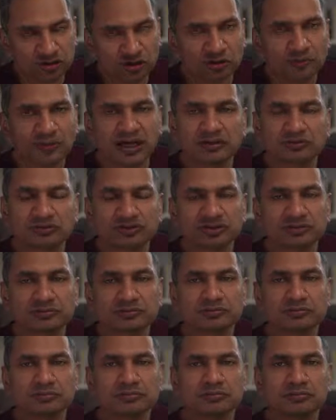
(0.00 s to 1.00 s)
come out
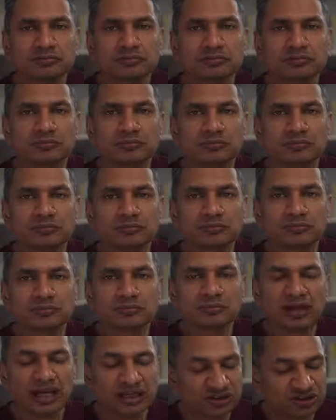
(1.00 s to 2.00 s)

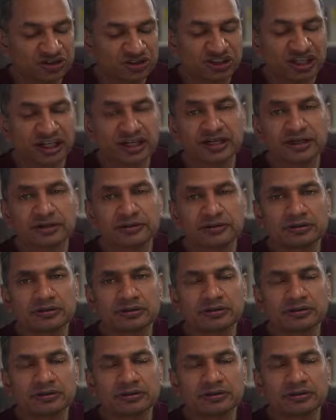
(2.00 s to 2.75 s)
and share,